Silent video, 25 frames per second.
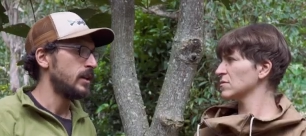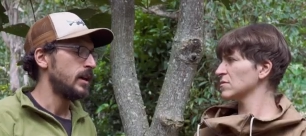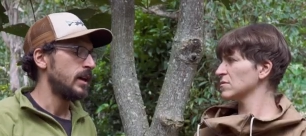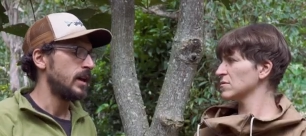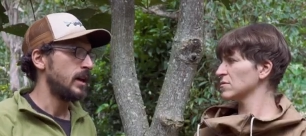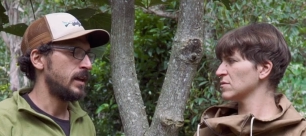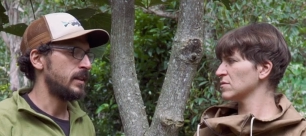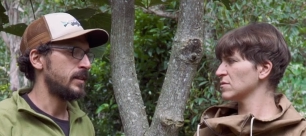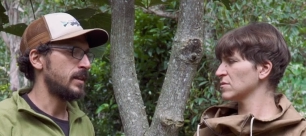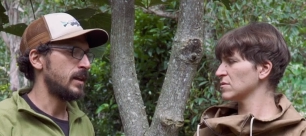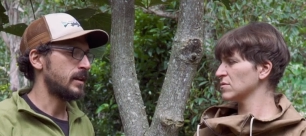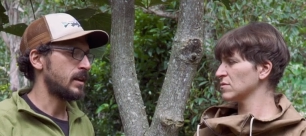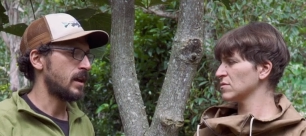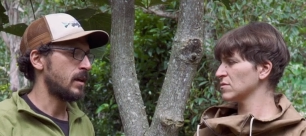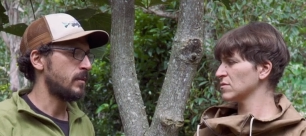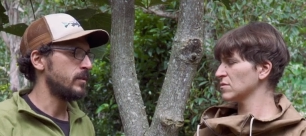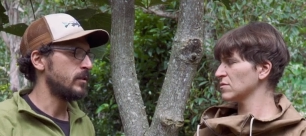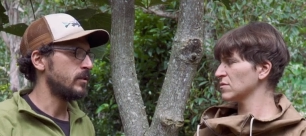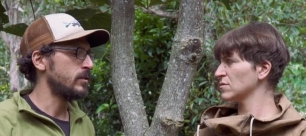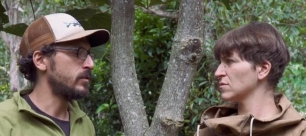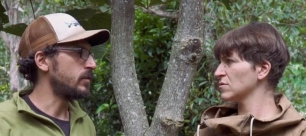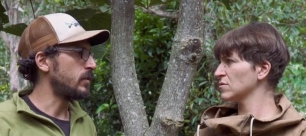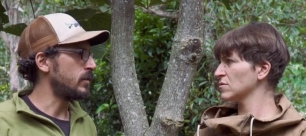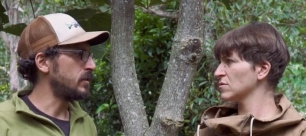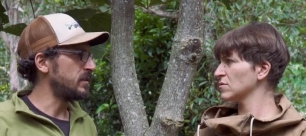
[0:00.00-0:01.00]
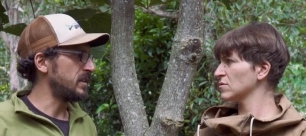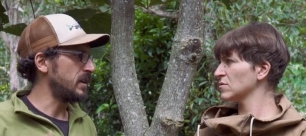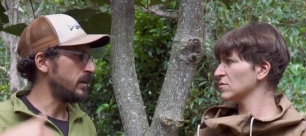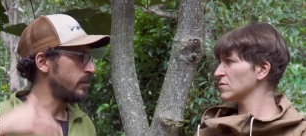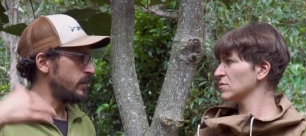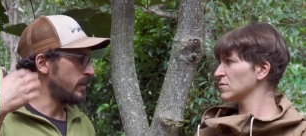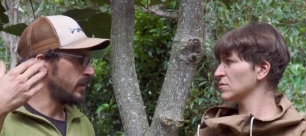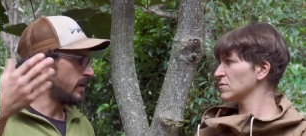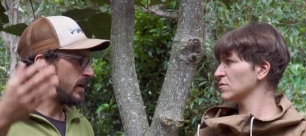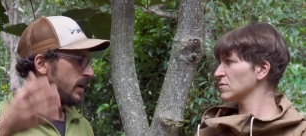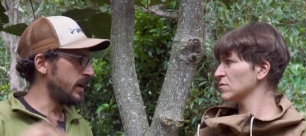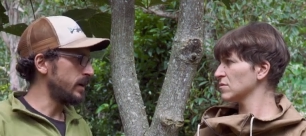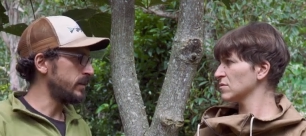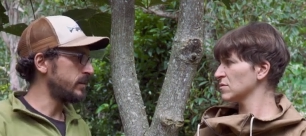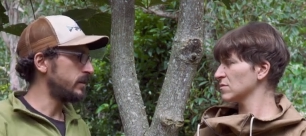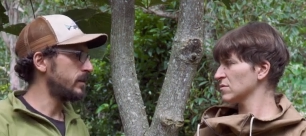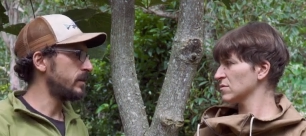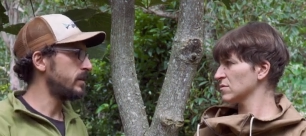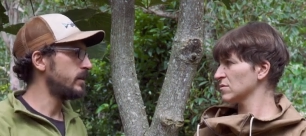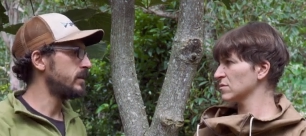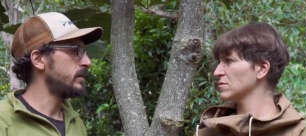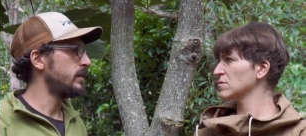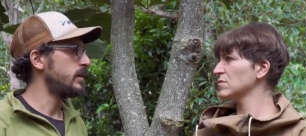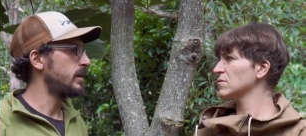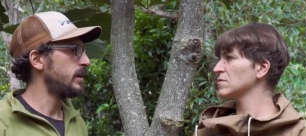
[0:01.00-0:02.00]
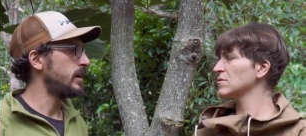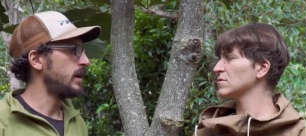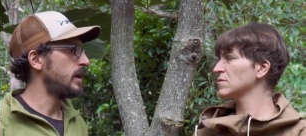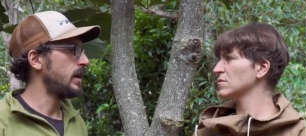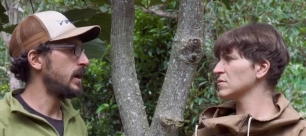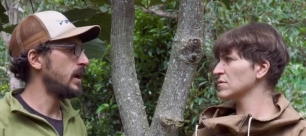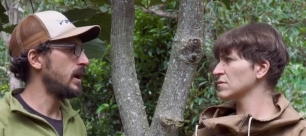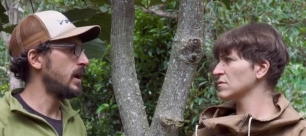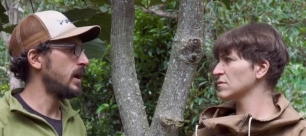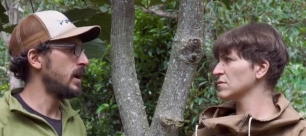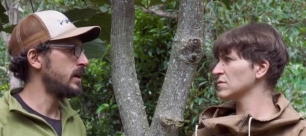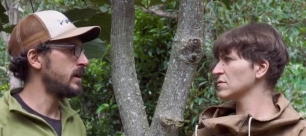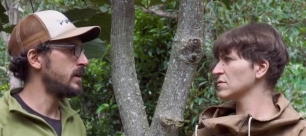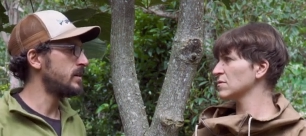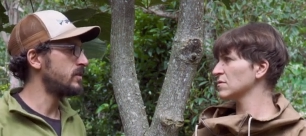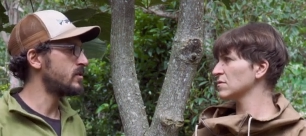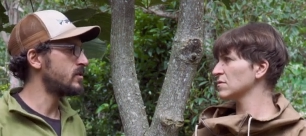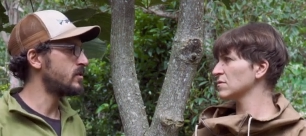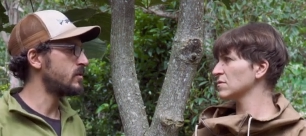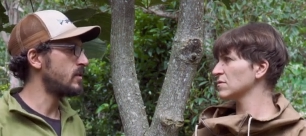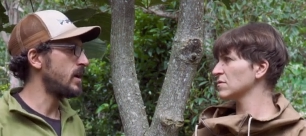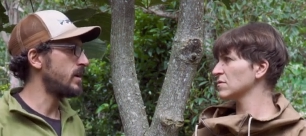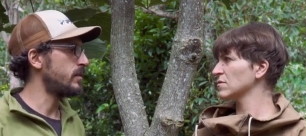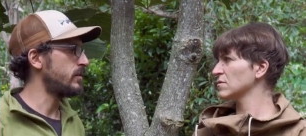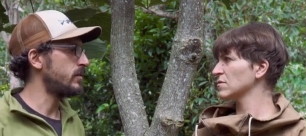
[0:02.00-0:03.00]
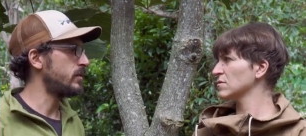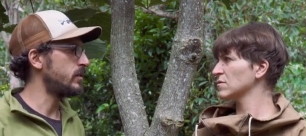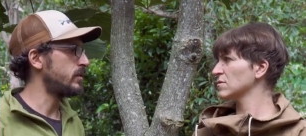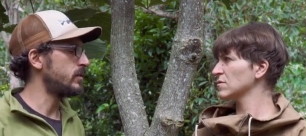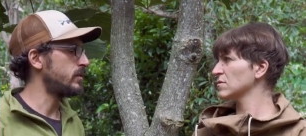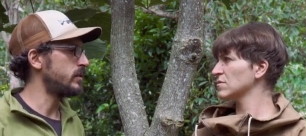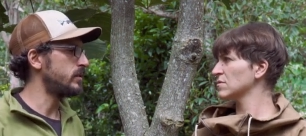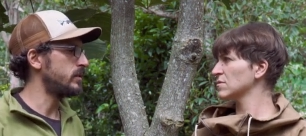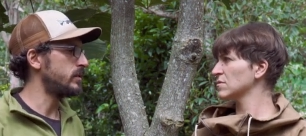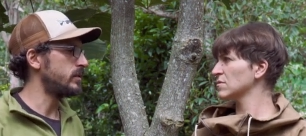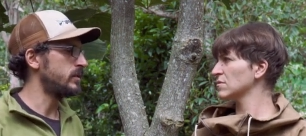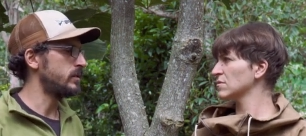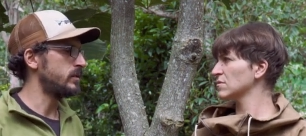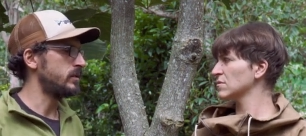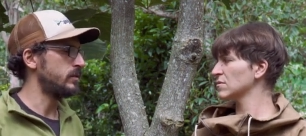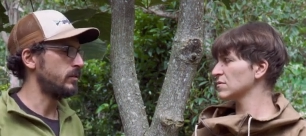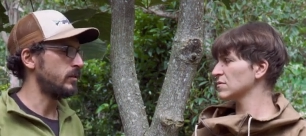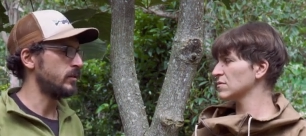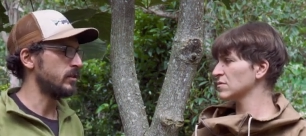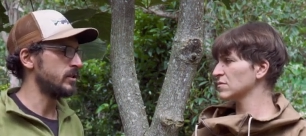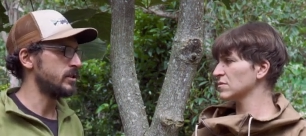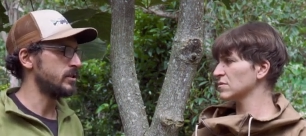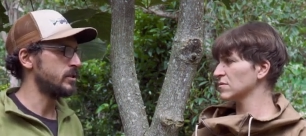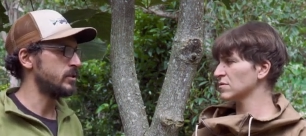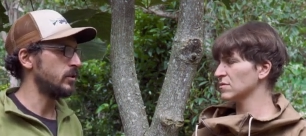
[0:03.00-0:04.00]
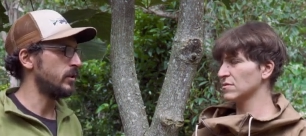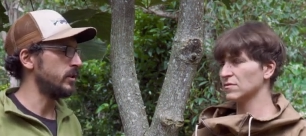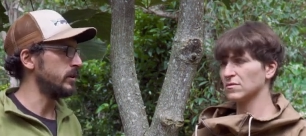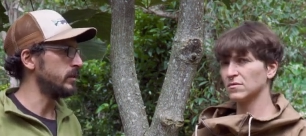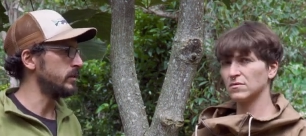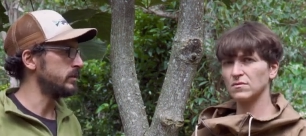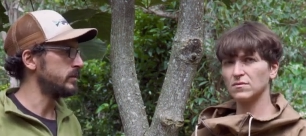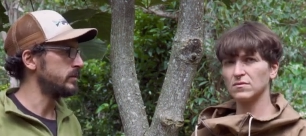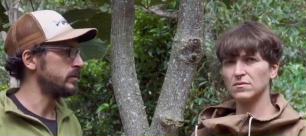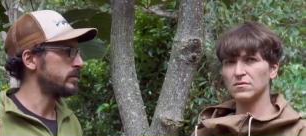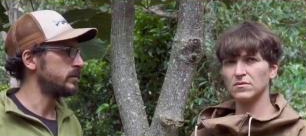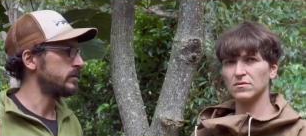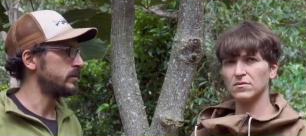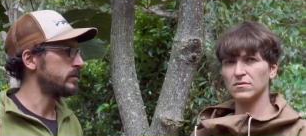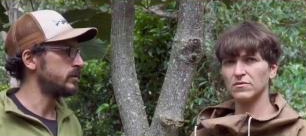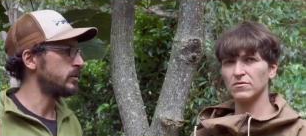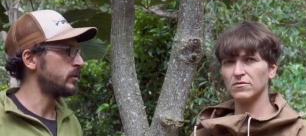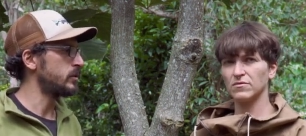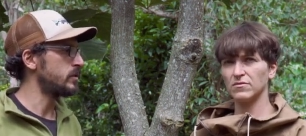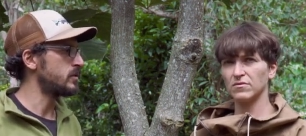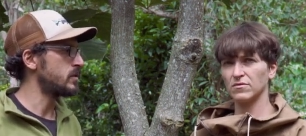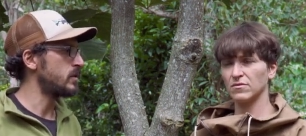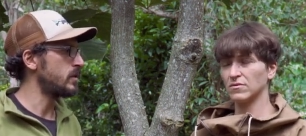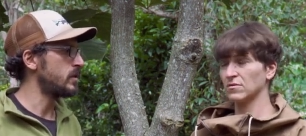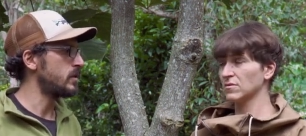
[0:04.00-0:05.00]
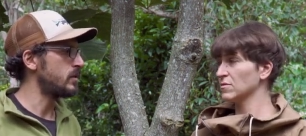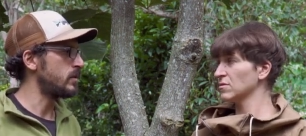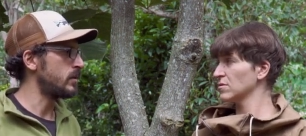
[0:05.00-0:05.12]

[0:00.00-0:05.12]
Speaker 1: and that can be used for timber later, and it's great for uh, for the soil to control